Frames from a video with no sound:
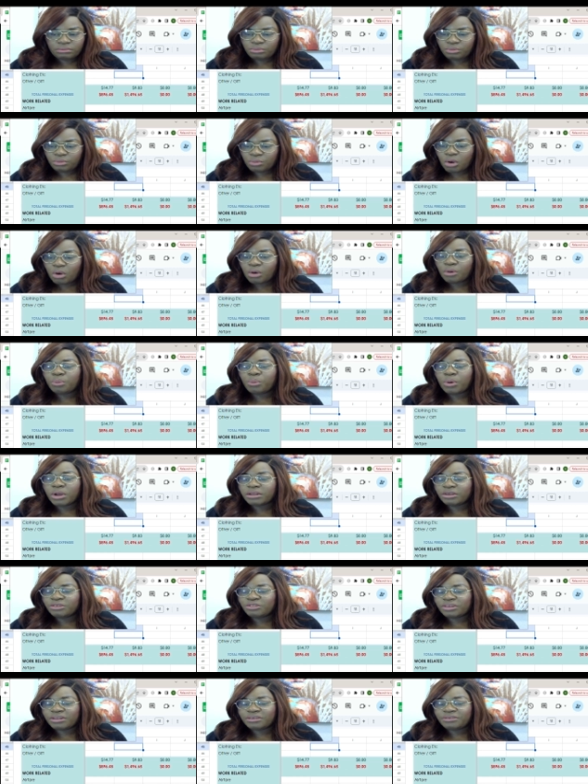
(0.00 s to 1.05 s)
Oh,
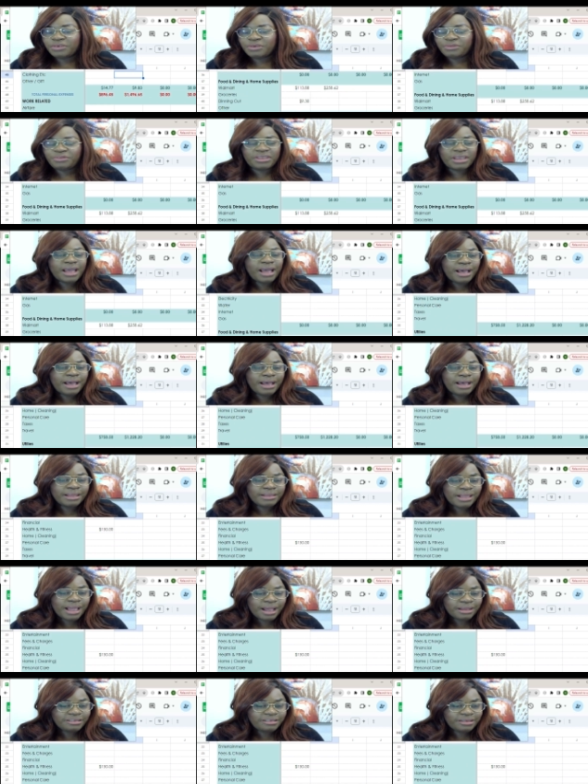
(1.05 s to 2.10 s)
$150. Haha,
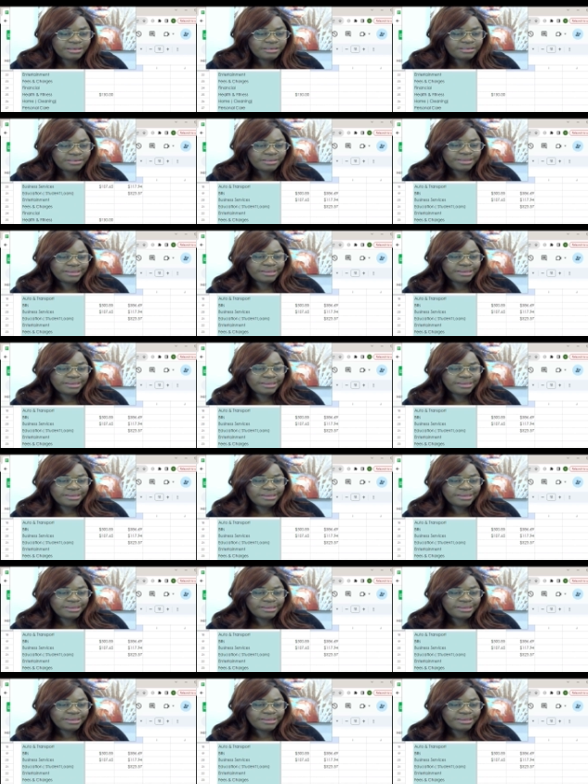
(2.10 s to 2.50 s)
taxes.